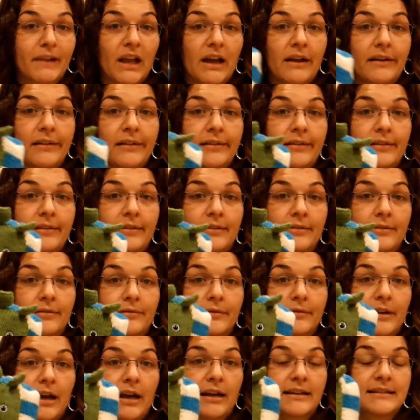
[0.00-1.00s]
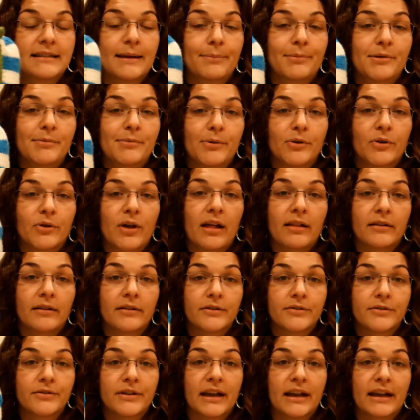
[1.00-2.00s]
and acceptable
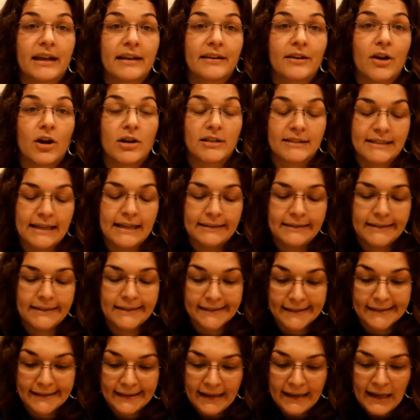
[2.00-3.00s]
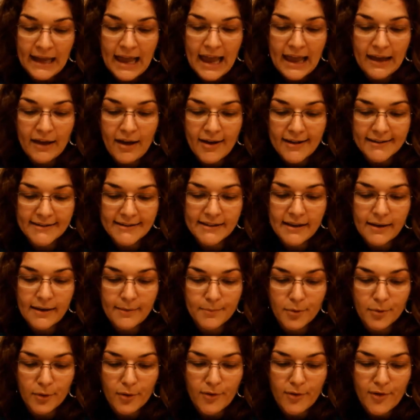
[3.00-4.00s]
colors and content and got
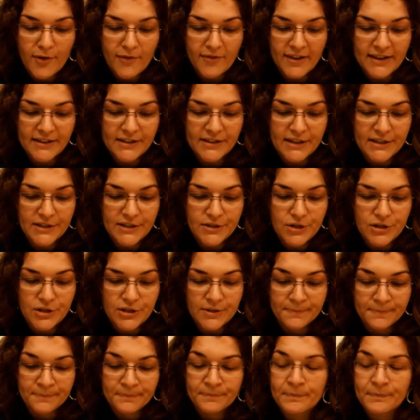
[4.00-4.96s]
some Barocco Vintage.